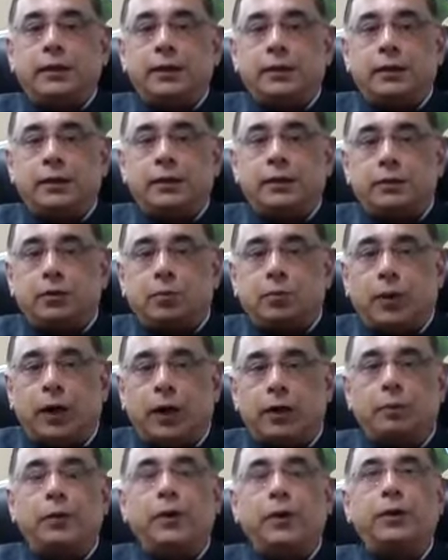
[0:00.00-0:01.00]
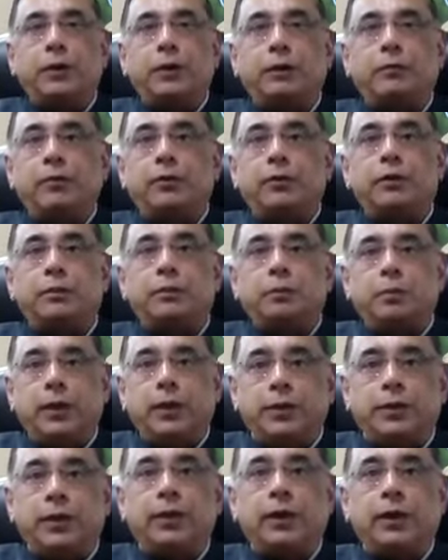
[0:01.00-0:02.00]
that smart meter, which is
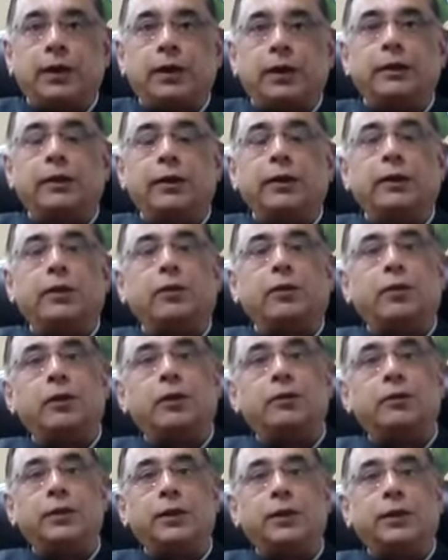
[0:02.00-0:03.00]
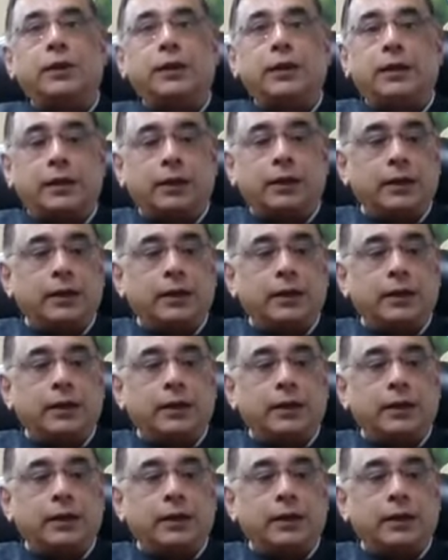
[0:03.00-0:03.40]
basically a technology